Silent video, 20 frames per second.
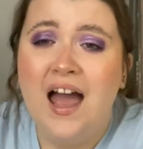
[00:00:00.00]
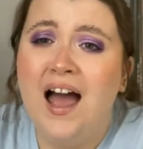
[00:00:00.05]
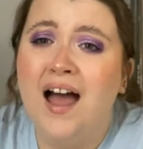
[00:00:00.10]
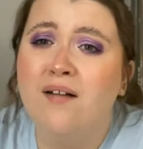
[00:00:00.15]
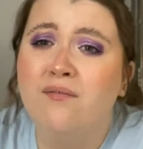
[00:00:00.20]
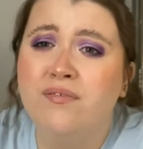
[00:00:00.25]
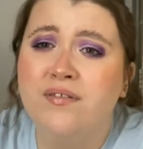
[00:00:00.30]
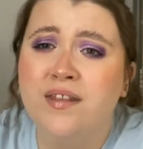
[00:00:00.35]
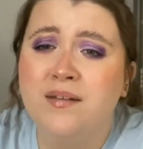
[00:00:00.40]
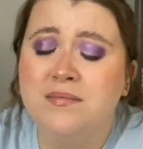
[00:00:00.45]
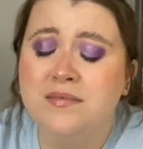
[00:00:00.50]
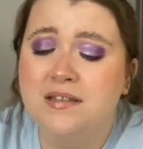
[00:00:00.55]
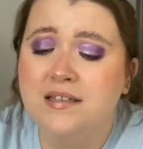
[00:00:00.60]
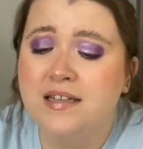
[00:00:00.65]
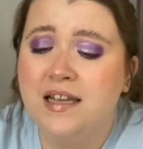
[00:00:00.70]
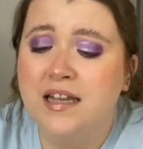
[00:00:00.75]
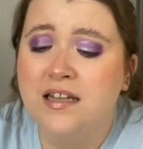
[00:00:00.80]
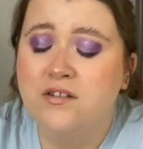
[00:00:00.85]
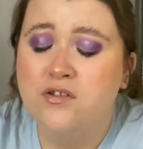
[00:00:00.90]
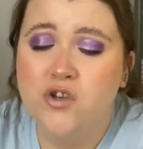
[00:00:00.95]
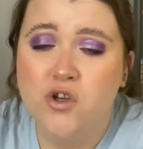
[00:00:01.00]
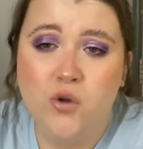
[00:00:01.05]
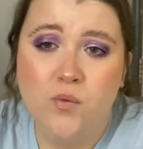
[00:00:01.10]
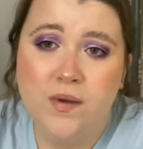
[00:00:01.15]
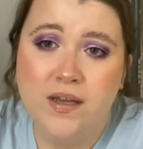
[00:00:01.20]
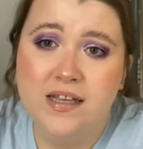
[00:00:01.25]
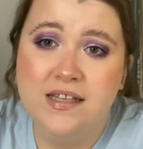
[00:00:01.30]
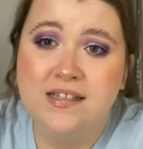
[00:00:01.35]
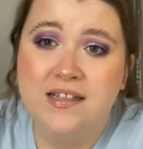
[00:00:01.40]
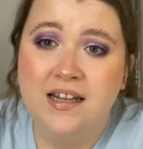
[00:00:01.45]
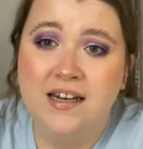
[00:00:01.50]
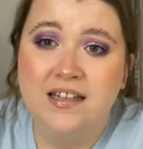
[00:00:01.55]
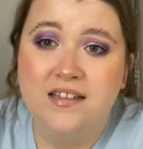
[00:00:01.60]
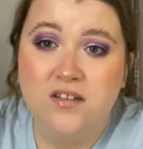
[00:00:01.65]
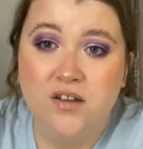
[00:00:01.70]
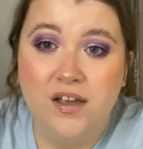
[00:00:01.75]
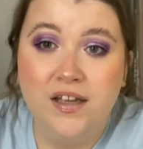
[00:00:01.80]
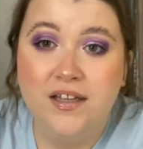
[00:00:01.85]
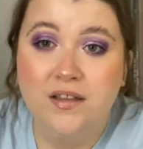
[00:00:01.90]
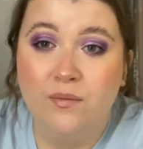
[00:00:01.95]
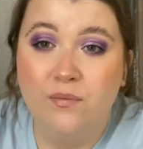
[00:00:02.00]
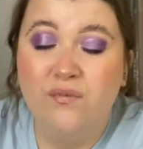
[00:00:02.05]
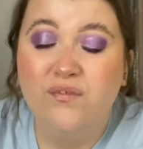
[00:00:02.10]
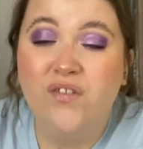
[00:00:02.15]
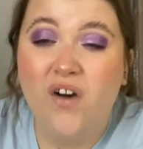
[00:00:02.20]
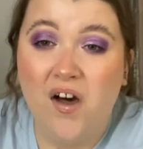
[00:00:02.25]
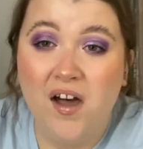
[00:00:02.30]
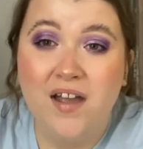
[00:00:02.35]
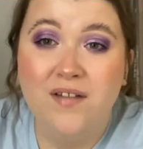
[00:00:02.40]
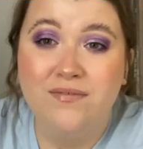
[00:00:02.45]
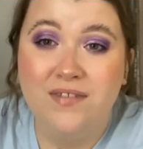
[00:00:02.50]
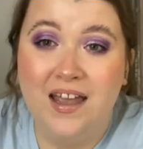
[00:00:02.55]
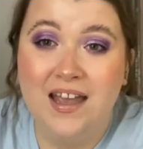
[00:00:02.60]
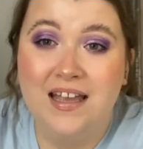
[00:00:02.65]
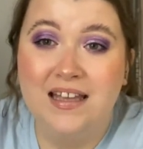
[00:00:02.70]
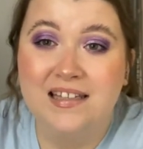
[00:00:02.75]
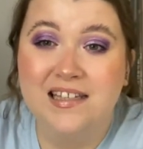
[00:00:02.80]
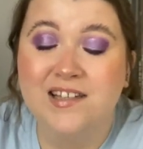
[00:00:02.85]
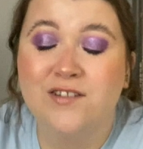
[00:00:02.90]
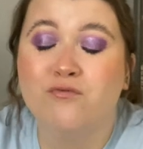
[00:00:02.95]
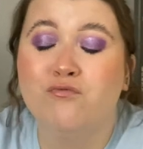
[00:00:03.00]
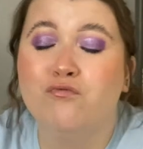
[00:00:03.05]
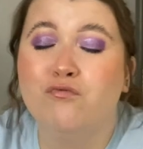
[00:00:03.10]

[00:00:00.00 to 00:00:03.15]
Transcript: and for them to say 2 weeks and it take them 5 days is